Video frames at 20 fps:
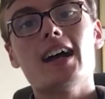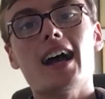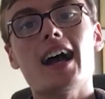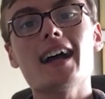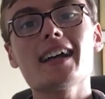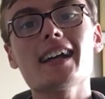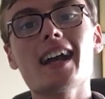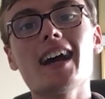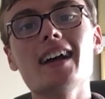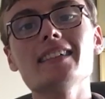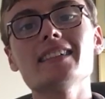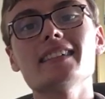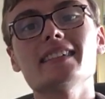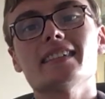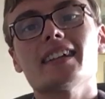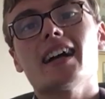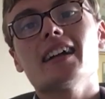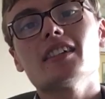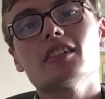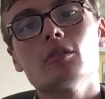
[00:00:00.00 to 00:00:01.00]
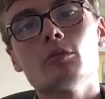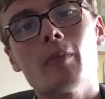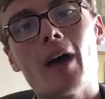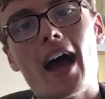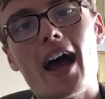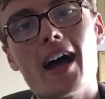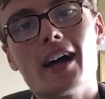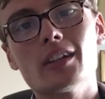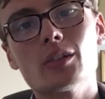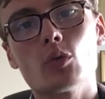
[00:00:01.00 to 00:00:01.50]
Hi guys, it's Adam
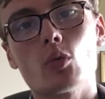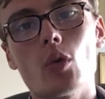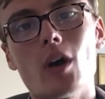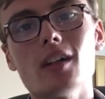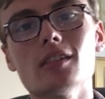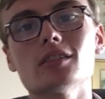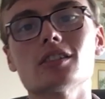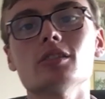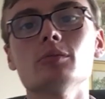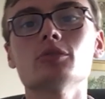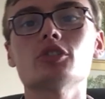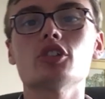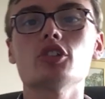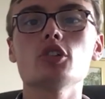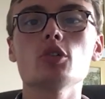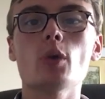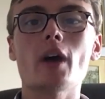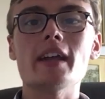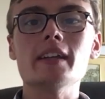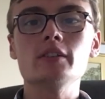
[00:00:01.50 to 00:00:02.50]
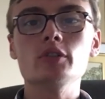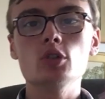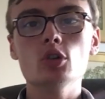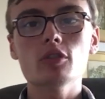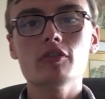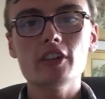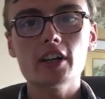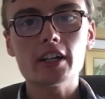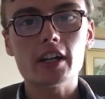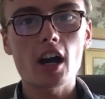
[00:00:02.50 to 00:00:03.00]
and welcome to
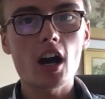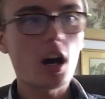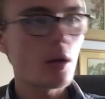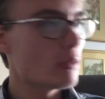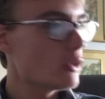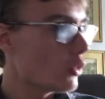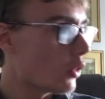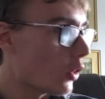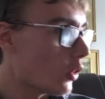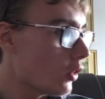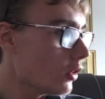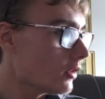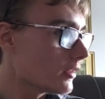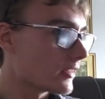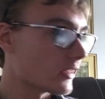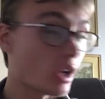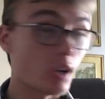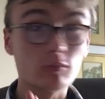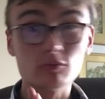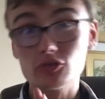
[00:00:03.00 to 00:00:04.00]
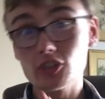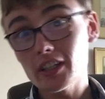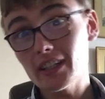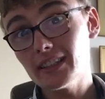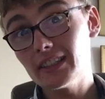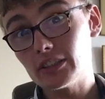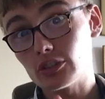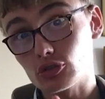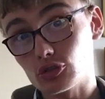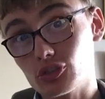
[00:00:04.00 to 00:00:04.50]
another car boot haul. So I'm
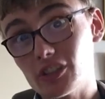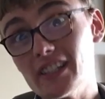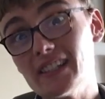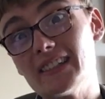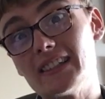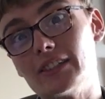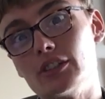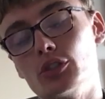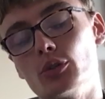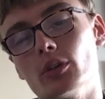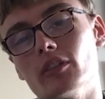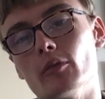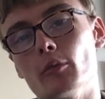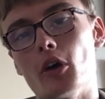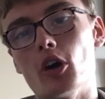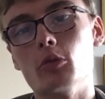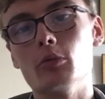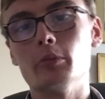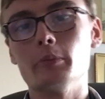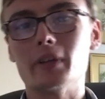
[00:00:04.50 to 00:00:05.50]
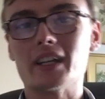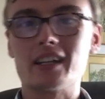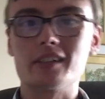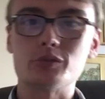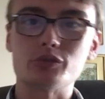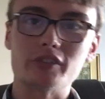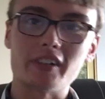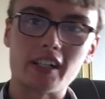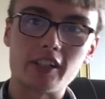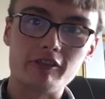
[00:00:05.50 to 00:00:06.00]
really treating you at the moment because
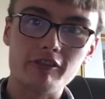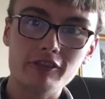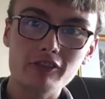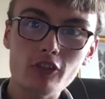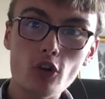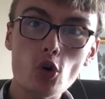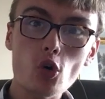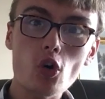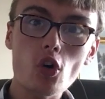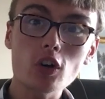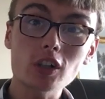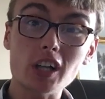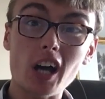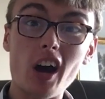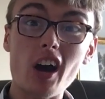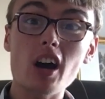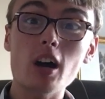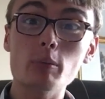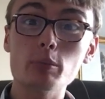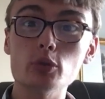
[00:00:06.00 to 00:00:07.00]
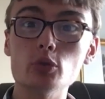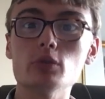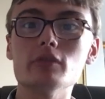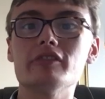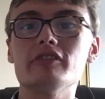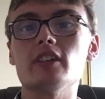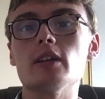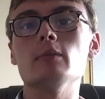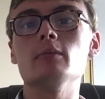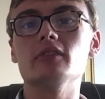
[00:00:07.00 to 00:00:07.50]
i have had four car boot
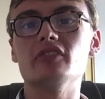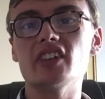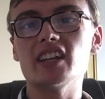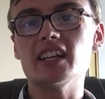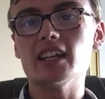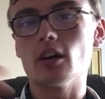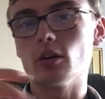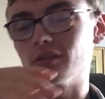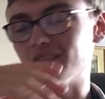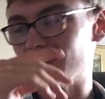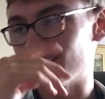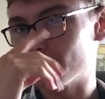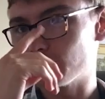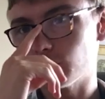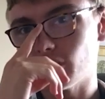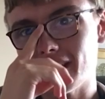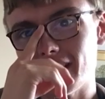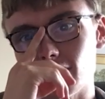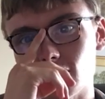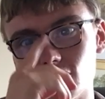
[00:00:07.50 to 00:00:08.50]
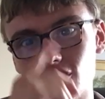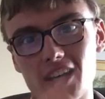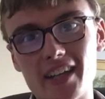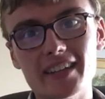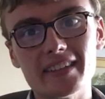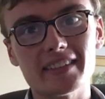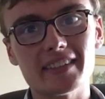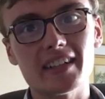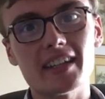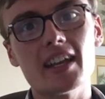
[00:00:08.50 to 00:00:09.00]
themed videos. It's pretty
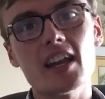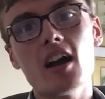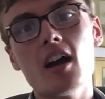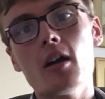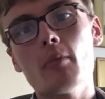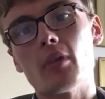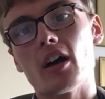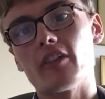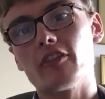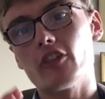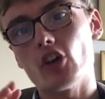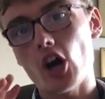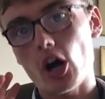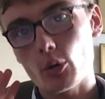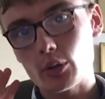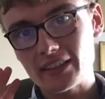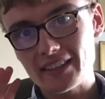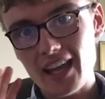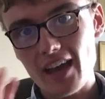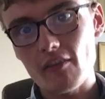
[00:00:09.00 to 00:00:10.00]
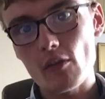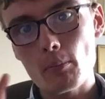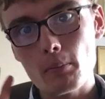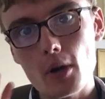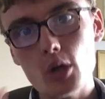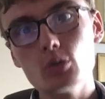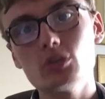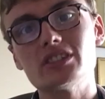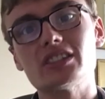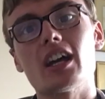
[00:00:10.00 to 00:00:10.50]
crazy, but I thought I would get the
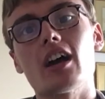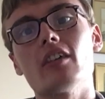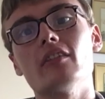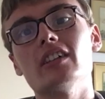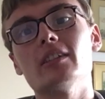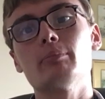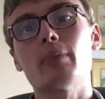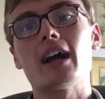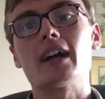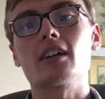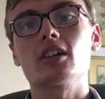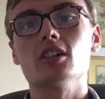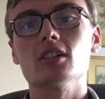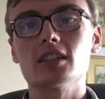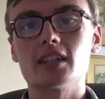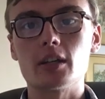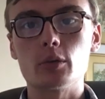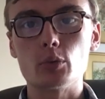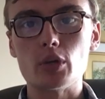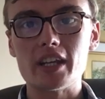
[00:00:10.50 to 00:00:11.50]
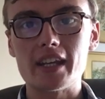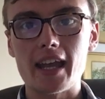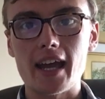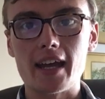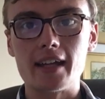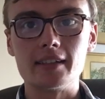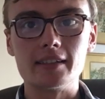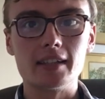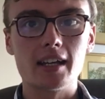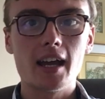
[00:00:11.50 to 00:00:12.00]
most out of this bank holiday
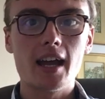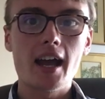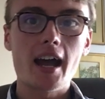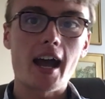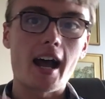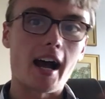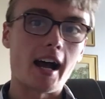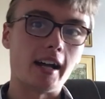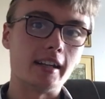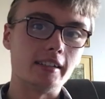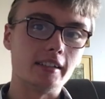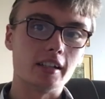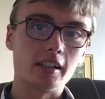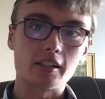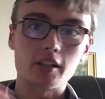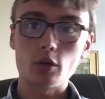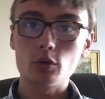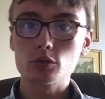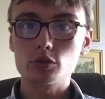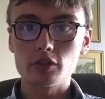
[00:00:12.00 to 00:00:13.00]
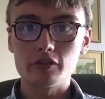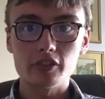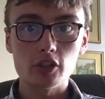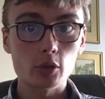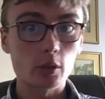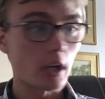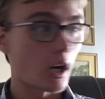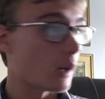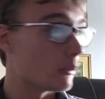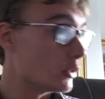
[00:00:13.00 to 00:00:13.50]
weekend and uh, go to a
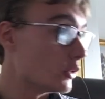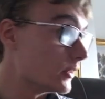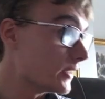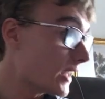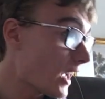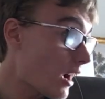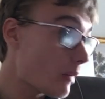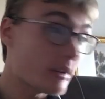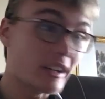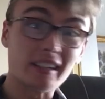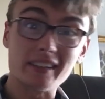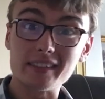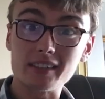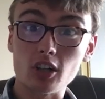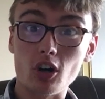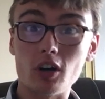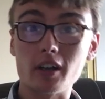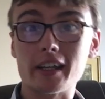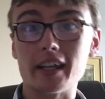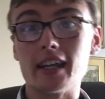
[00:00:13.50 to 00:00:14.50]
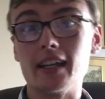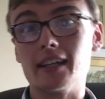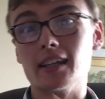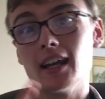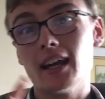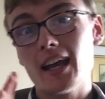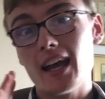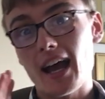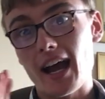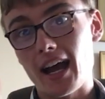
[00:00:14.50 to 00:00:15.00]
few car boots, get a bit of stock in
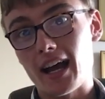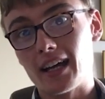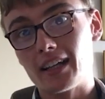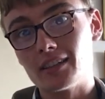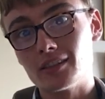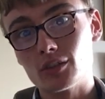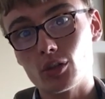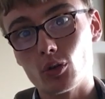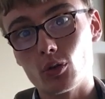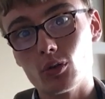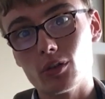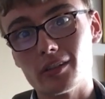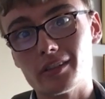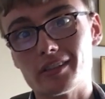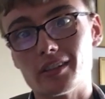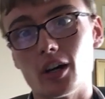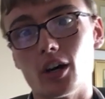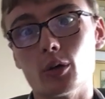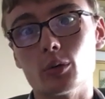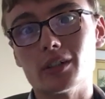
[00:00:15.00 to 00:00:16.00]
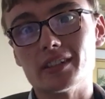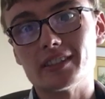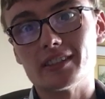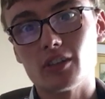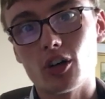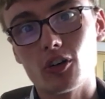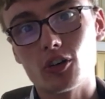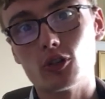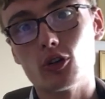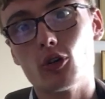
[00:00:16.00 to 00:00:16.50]
and also
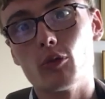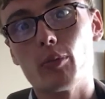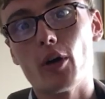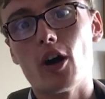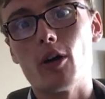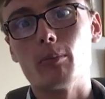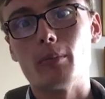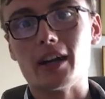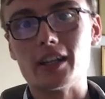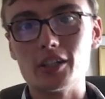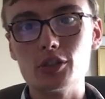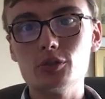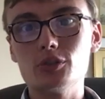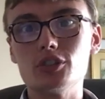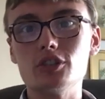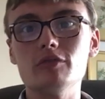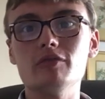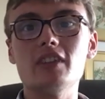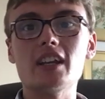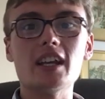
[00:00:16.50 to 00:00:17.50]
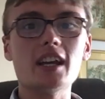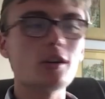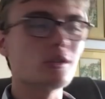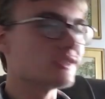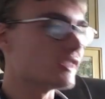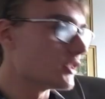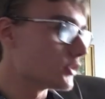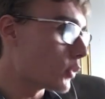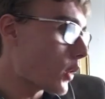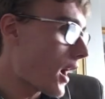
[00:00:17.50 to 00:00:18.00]
stock up on my YouTube
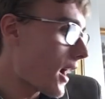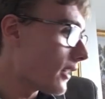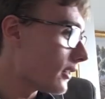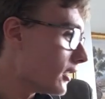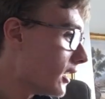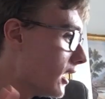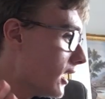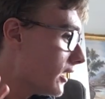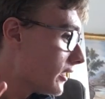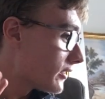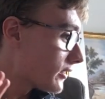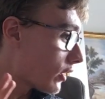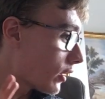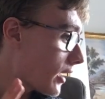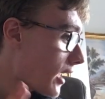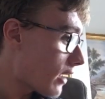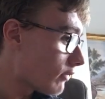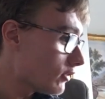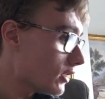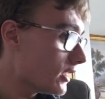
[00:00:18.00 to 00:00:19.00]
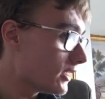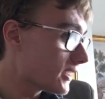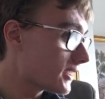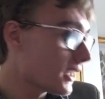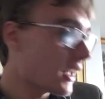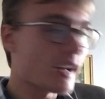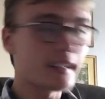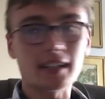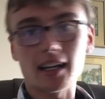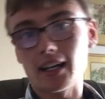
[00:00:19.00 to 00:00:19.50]
videos as well. So yeah, really
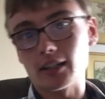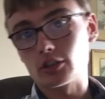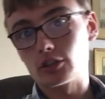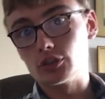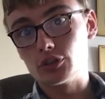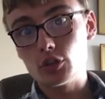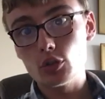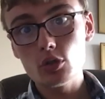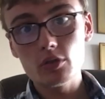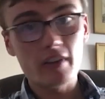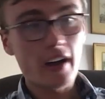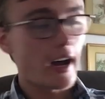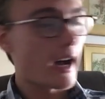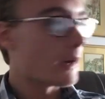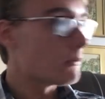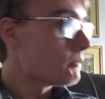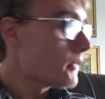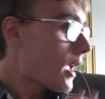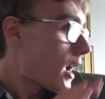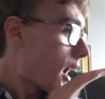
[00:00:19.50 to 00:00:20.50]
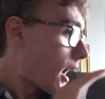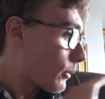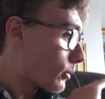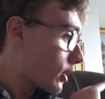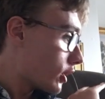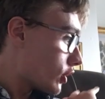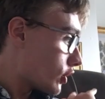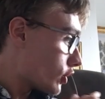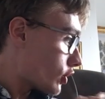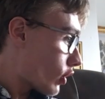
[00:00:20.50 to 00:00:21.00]
glad I could do that. I'm
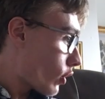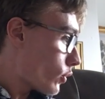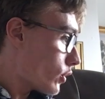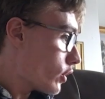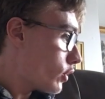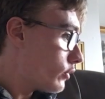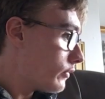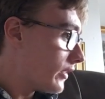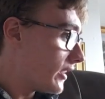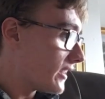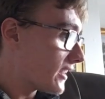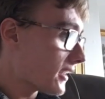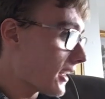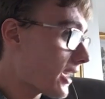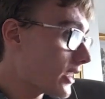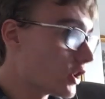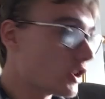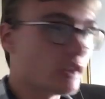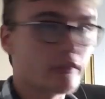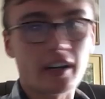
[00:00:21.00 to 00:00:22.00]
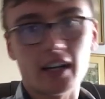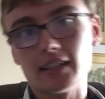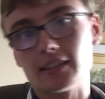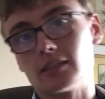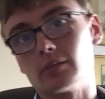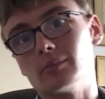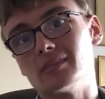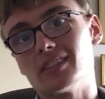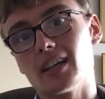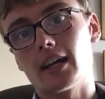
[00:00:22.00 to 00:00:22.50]
going to show you the selection of
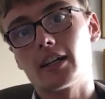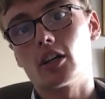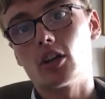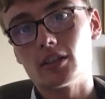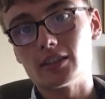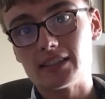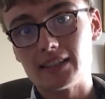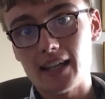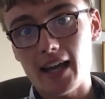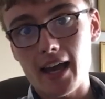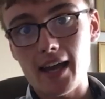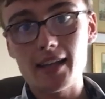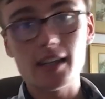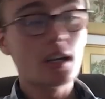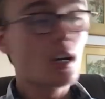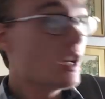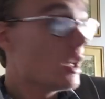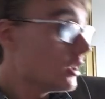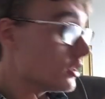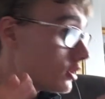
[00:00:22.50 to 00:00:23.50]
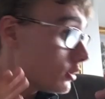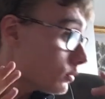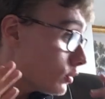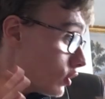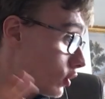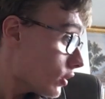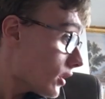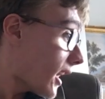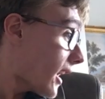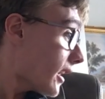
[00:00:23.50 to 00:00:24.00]
items that I got today. Some
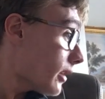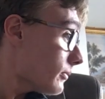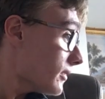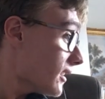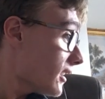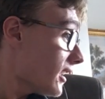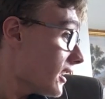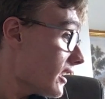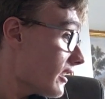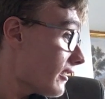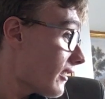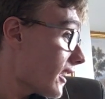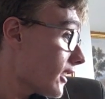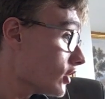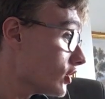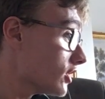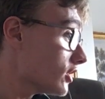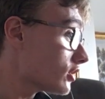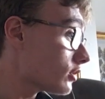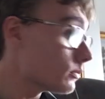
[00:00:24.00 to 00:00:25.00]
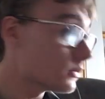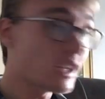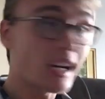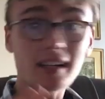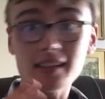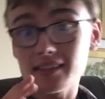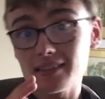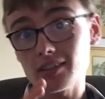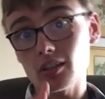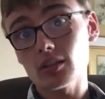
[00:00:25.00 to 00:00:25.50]
good items in here actually, some
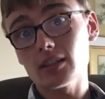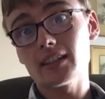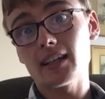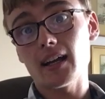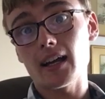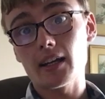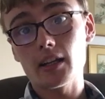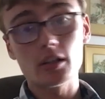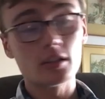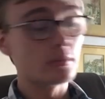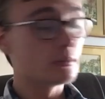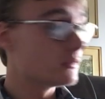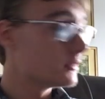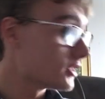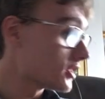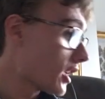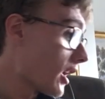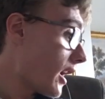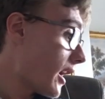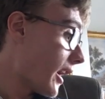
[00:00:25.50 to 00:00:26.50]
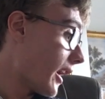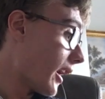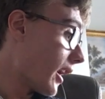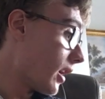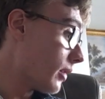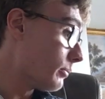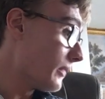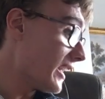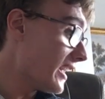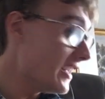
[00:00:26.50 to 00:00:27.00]
nice solid items,
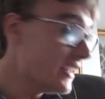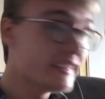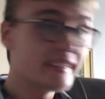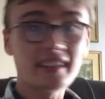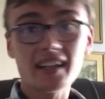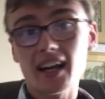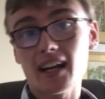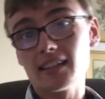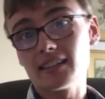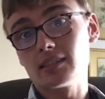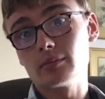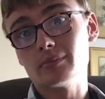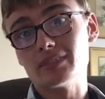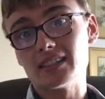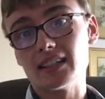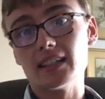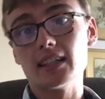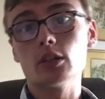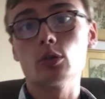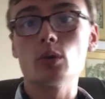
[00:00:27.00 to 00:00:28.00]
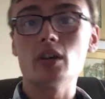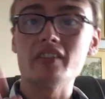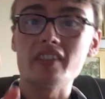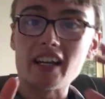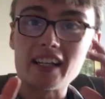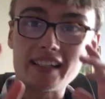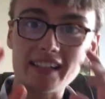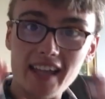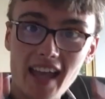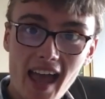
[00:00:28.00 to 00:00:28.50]
um, easy items to deal with.
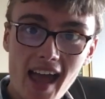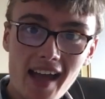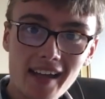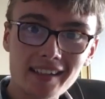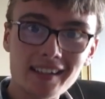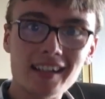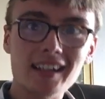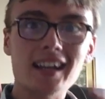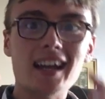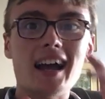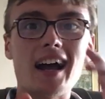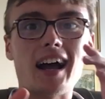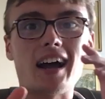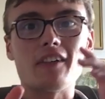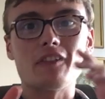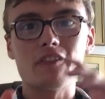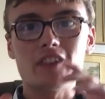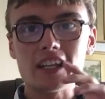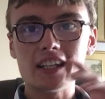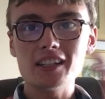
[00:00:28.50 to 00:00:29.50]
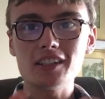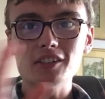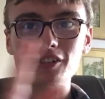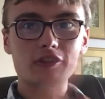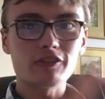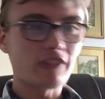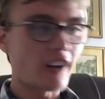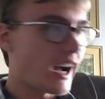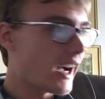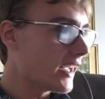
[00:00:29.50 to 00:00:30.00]
Again, I think you'll
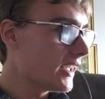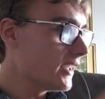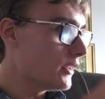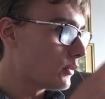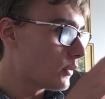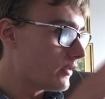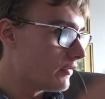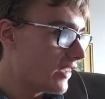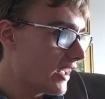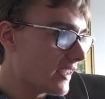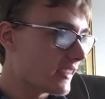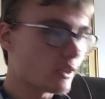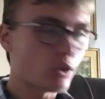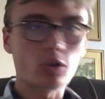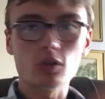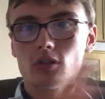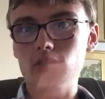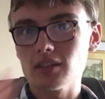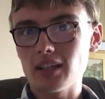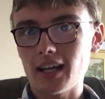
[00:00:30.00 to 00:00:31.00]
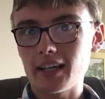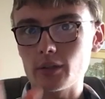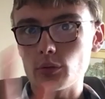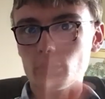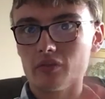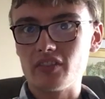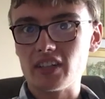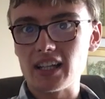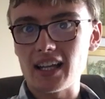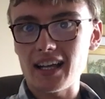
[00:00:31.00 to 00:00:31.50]
find with this whole, like
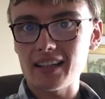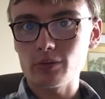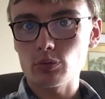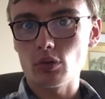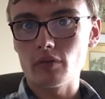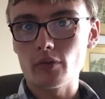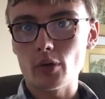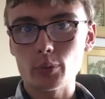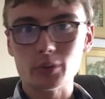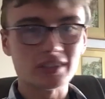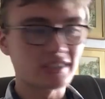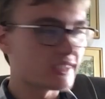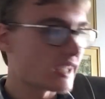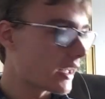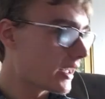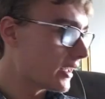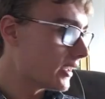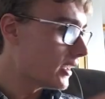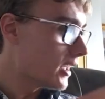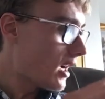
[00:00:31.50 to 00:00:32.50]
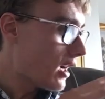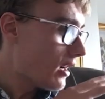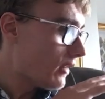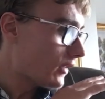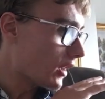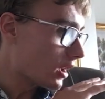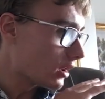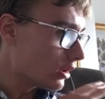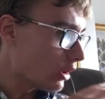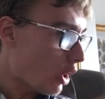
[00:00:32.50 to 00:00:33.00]
with the last one that I was saying,
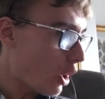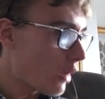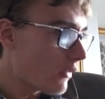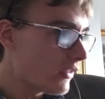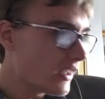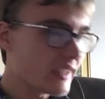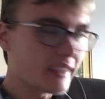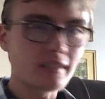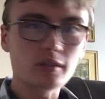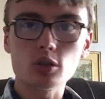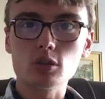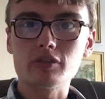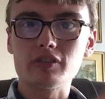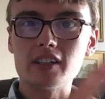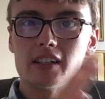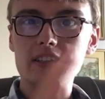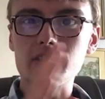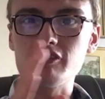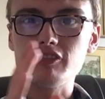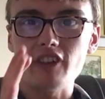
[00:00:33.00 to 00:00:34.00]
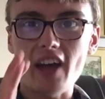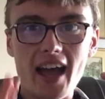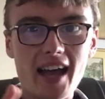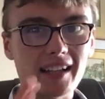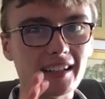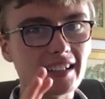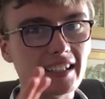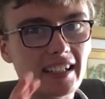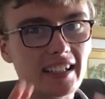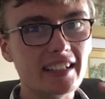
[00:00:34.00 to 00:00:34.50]
that a lot of this stuff is
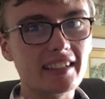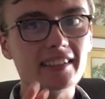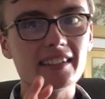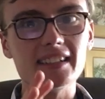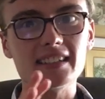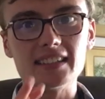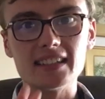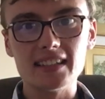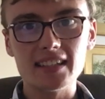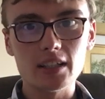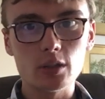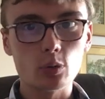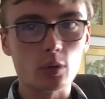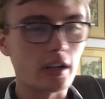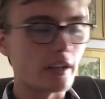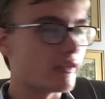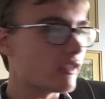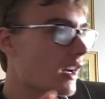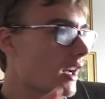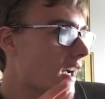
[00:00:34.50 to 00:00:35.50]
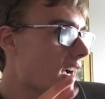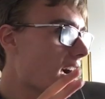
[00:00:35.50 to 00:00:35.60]
fairly easy to deal with.